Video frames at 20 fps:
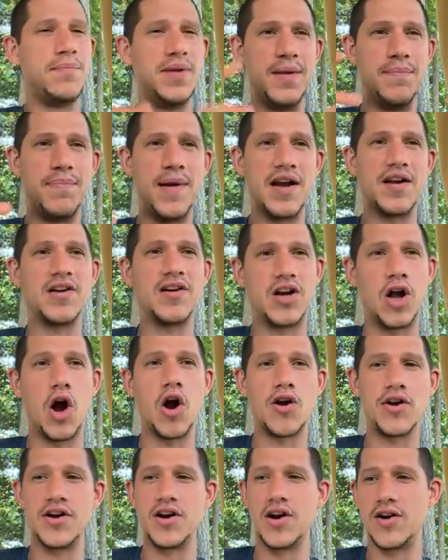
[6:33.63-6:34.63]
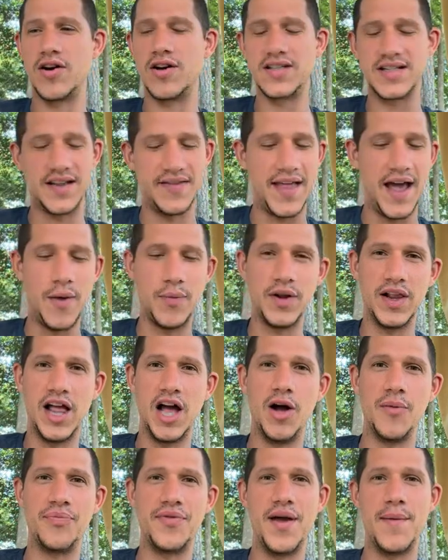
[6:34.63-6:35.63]
be better gardeners, and that will
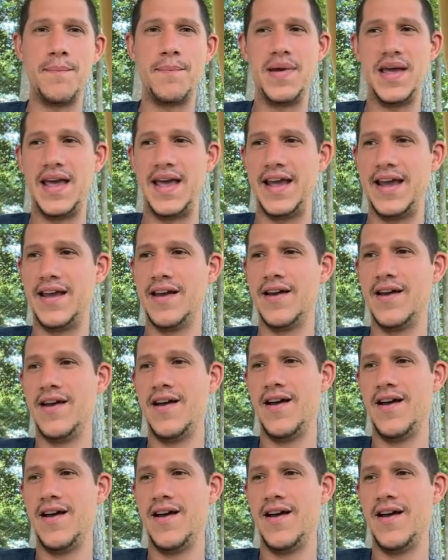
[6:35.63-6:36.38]
help them be